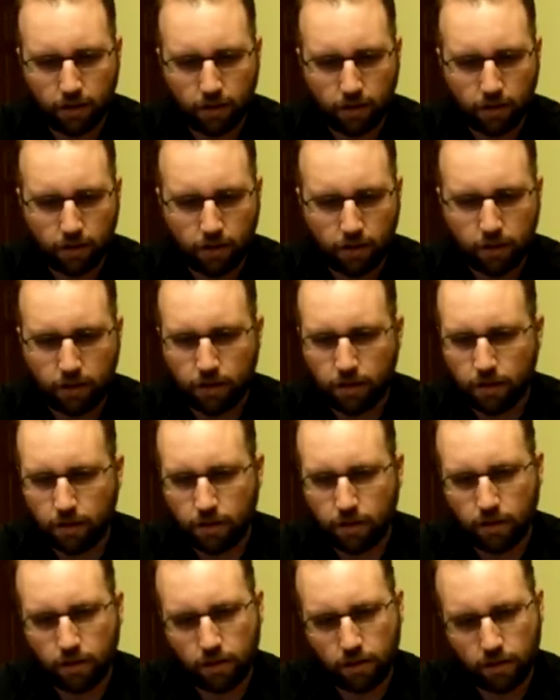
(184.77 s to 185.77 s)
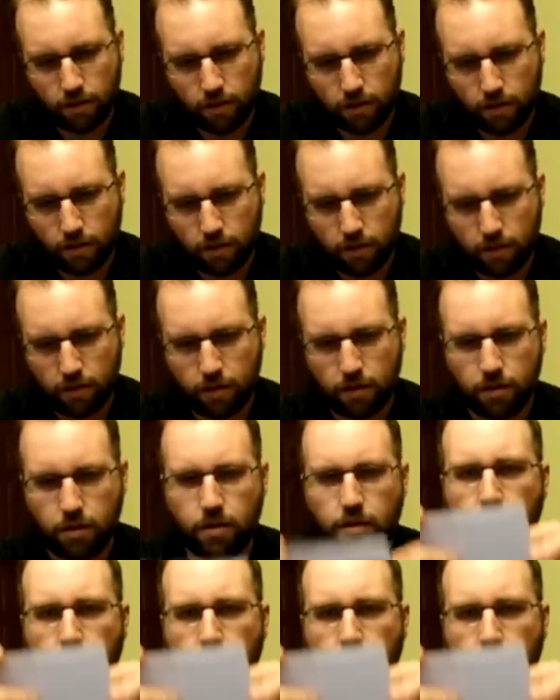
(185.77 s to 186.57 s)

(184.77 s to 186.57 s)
Nothing is said.